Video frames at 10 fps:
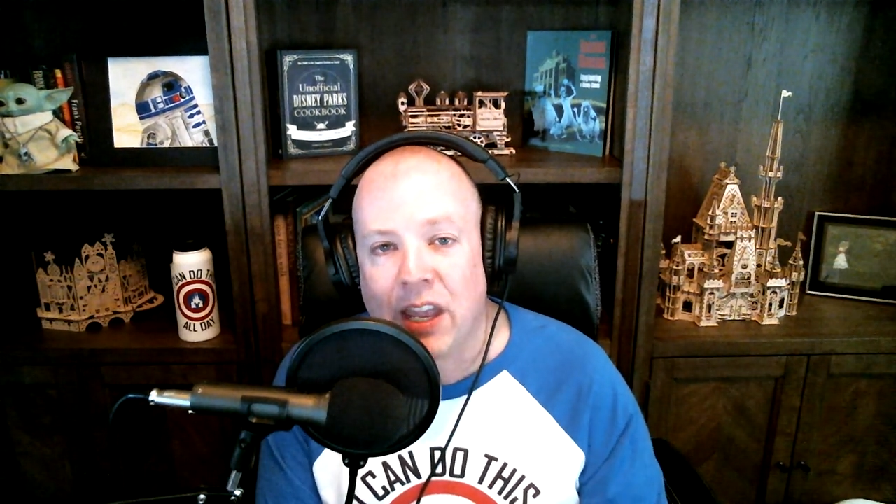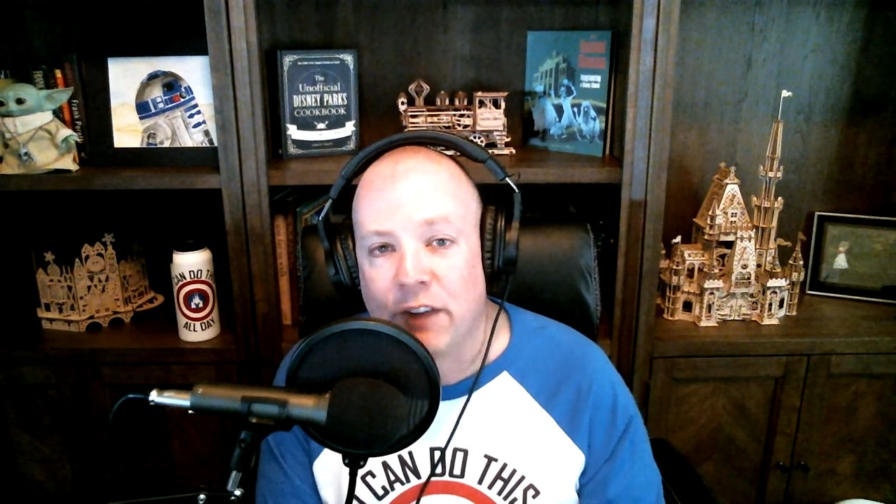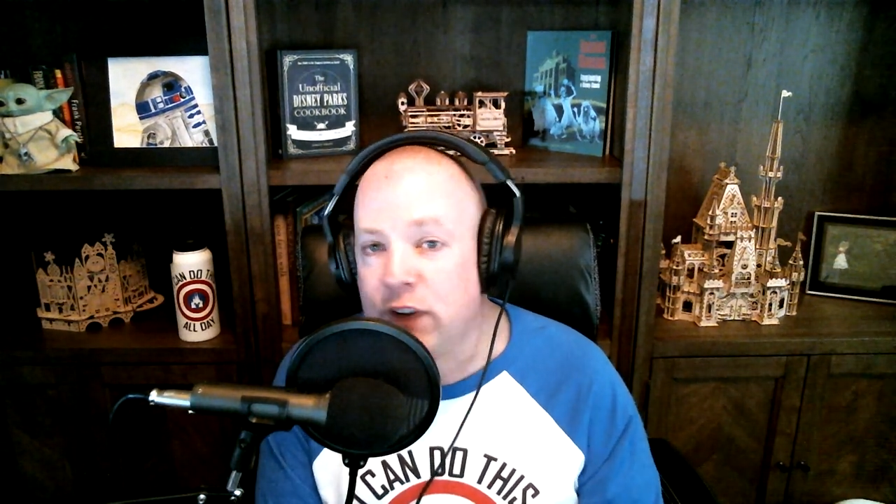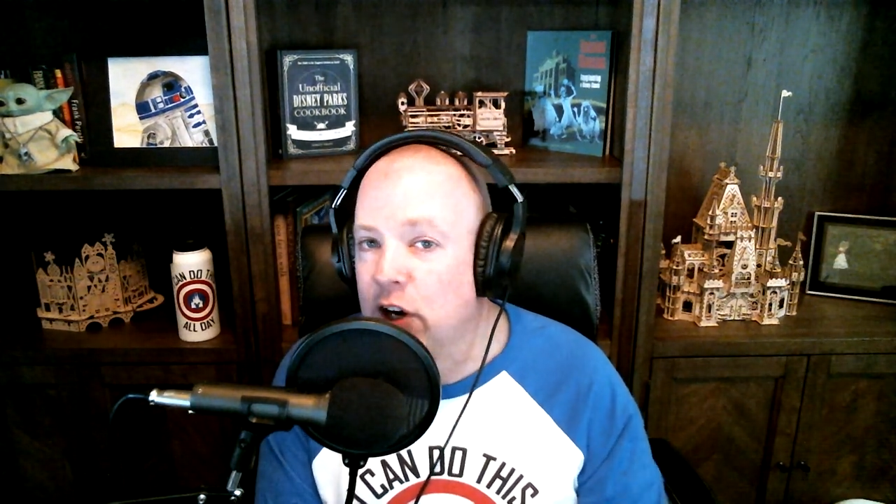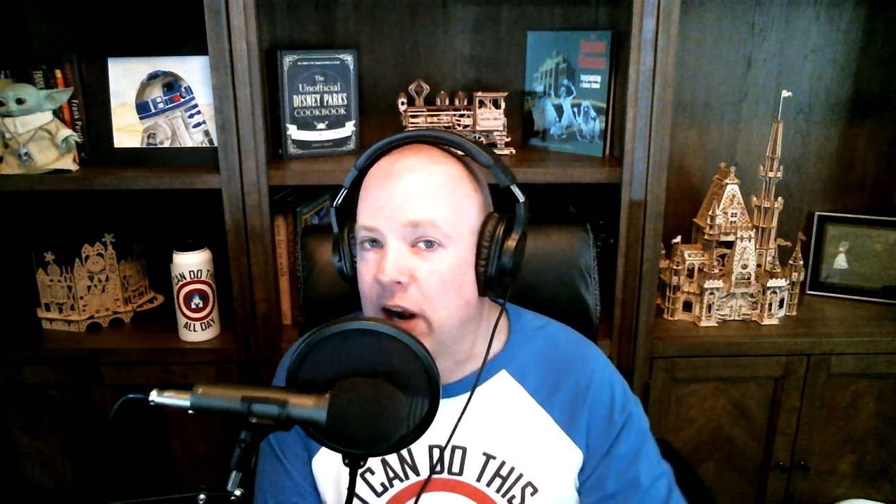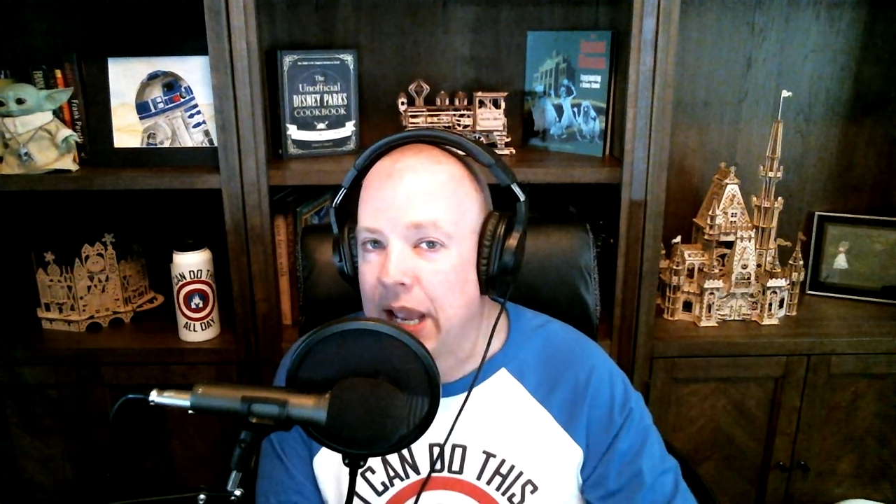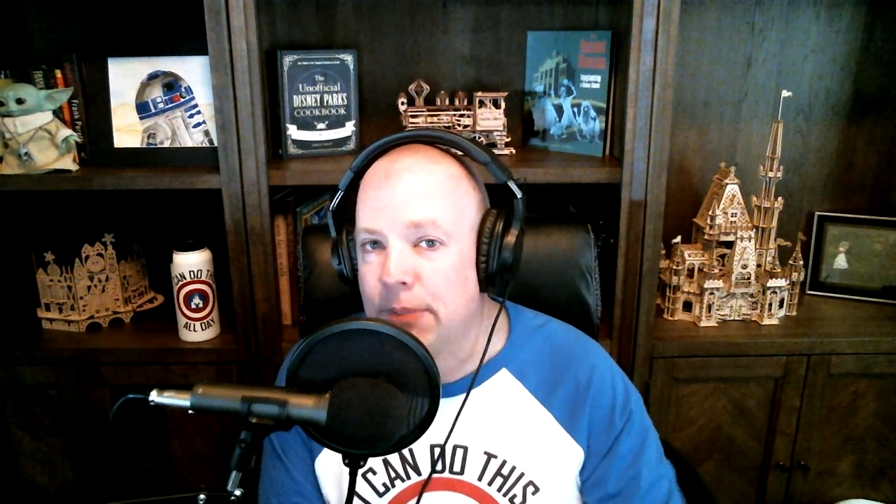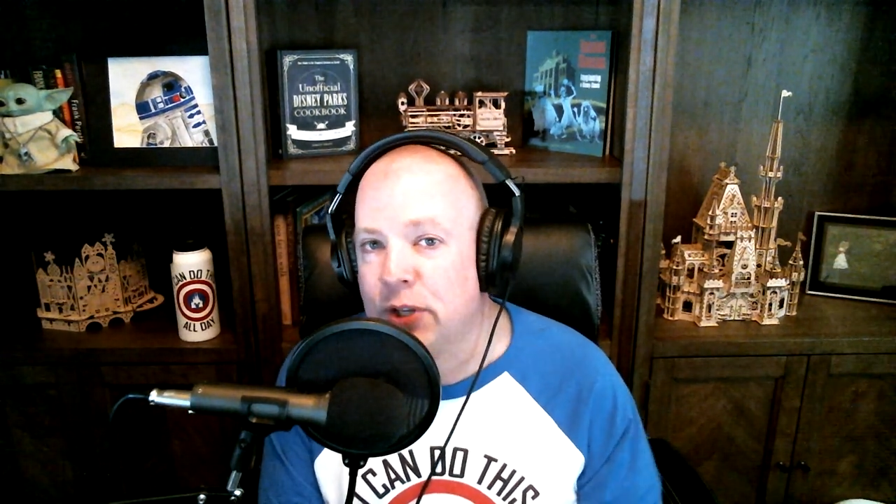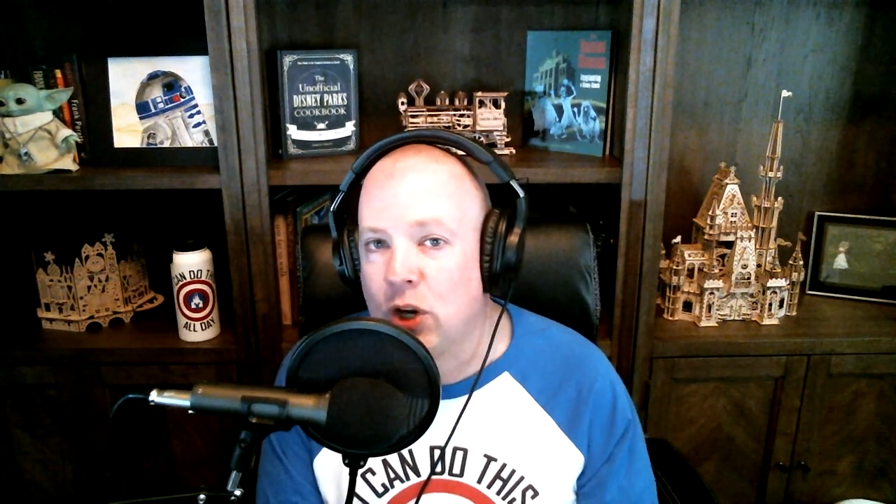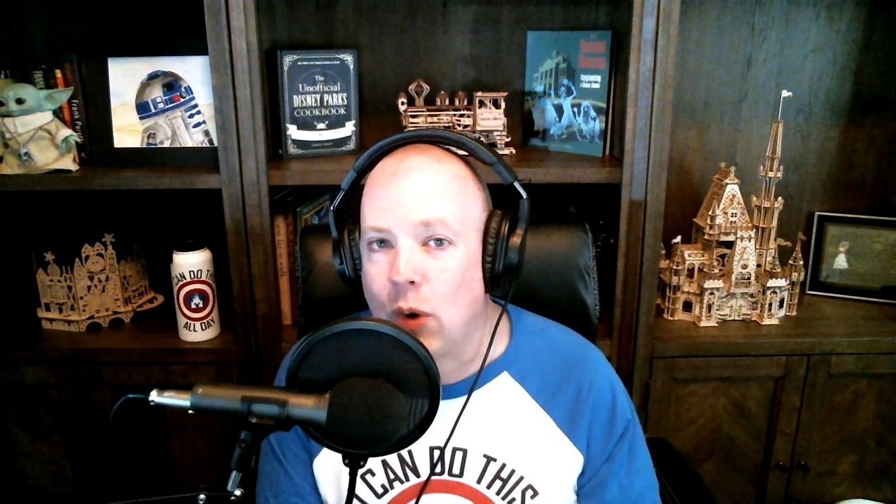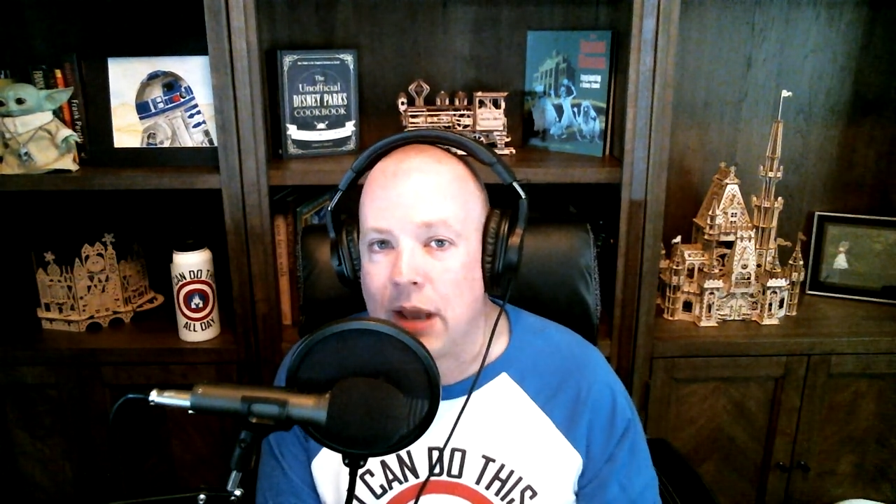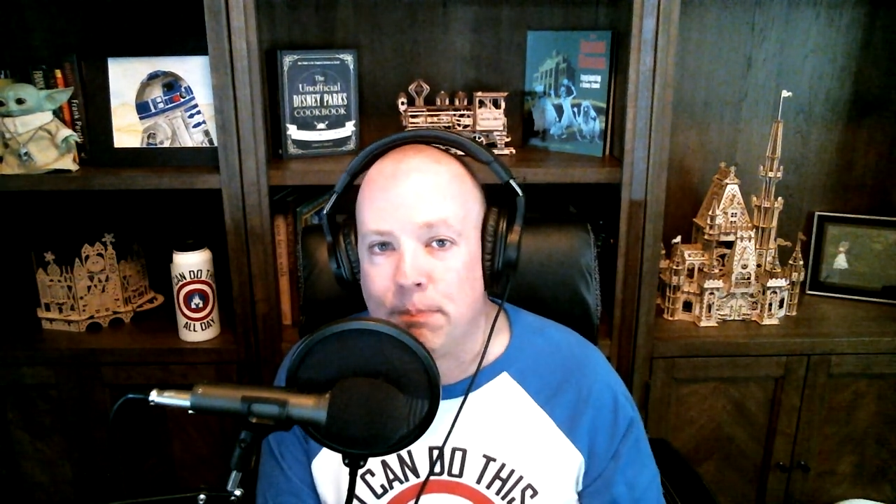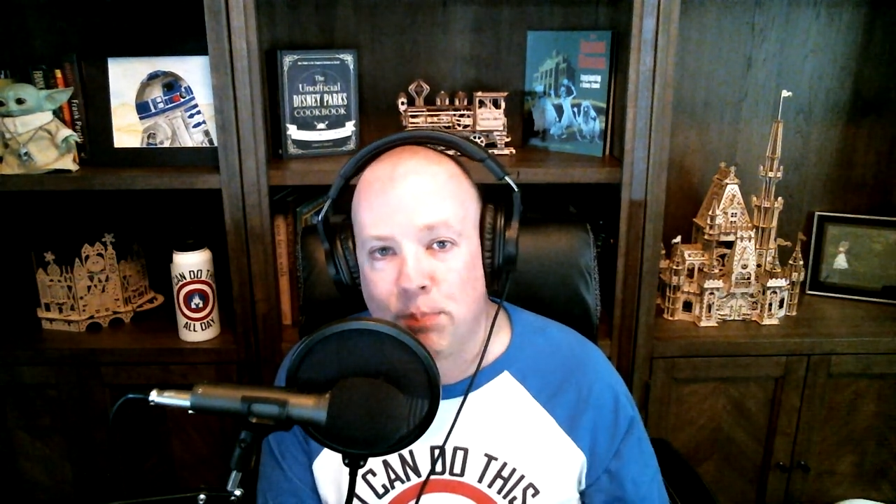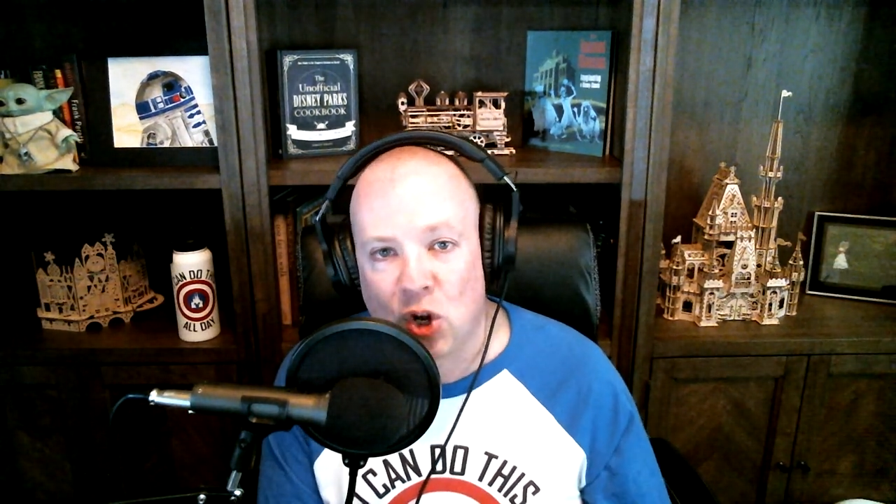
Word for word: if you're able to go out and